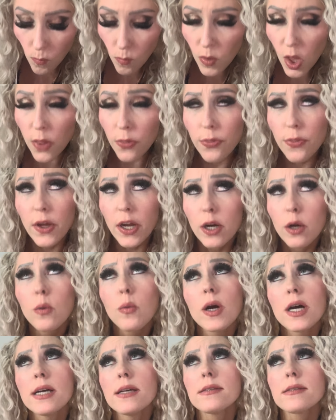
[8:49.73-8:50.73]
There
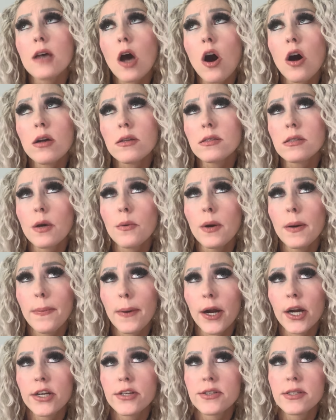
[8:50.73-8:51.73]
was also a
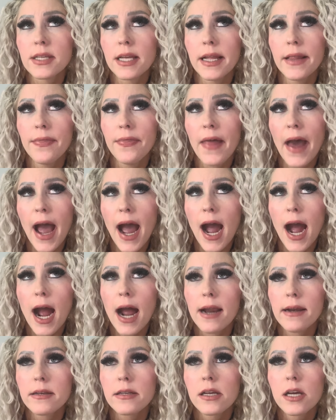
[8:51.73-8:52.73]
person
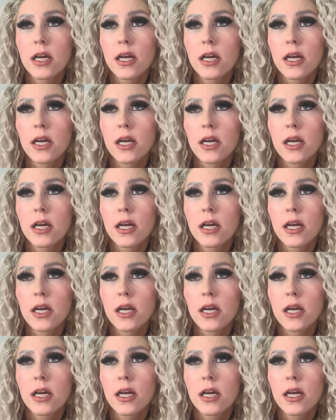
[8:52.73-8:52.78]
that,